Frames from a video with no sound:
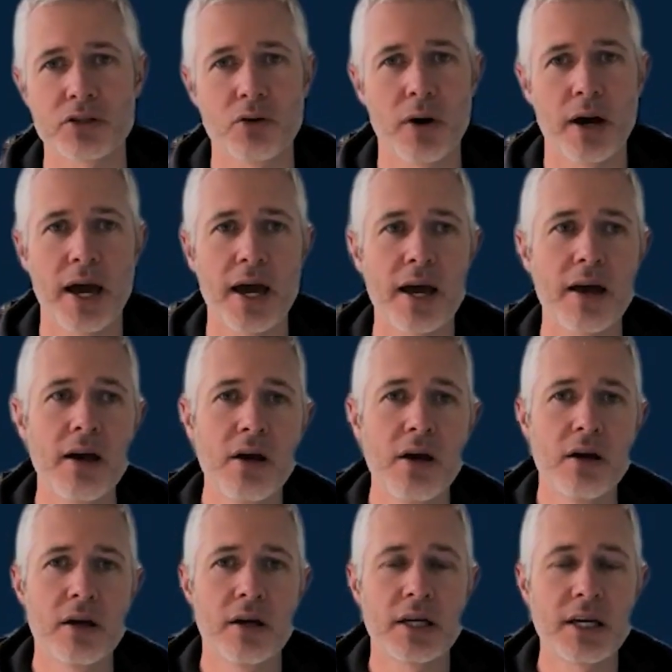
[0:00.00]
So A,
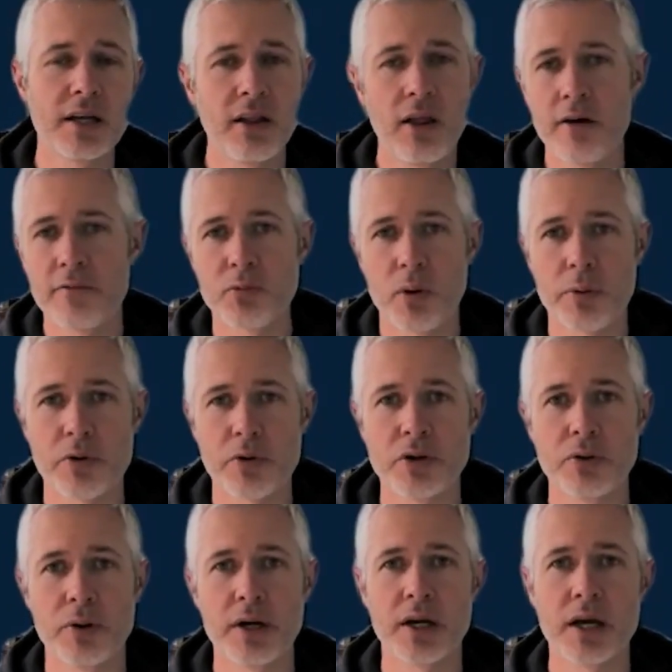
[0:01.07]
he loved what we were
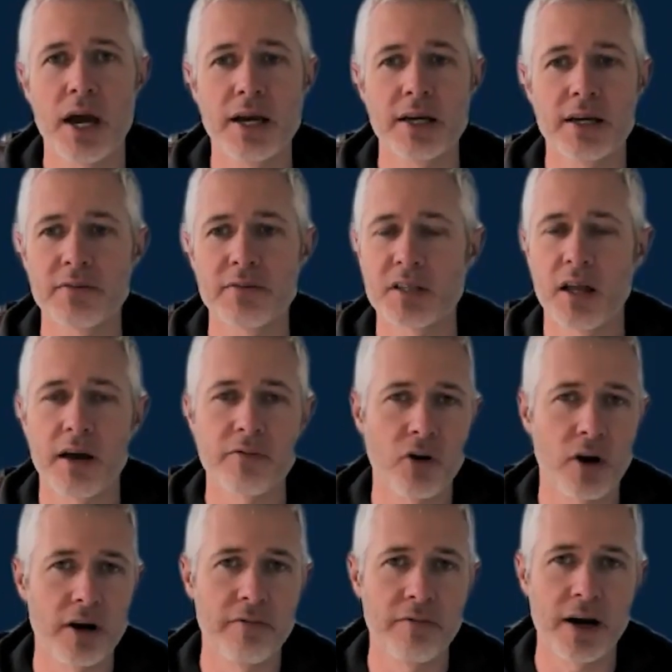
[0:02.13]
doing and gave us a lot of
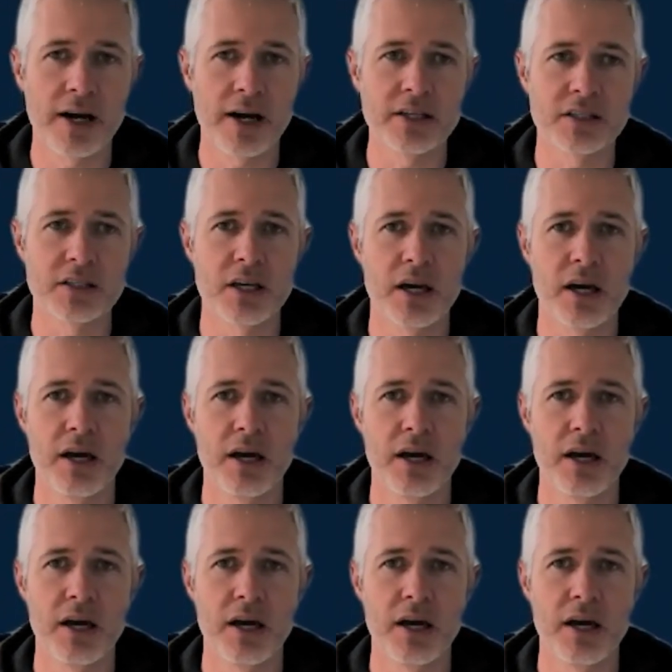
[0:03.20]
great advice.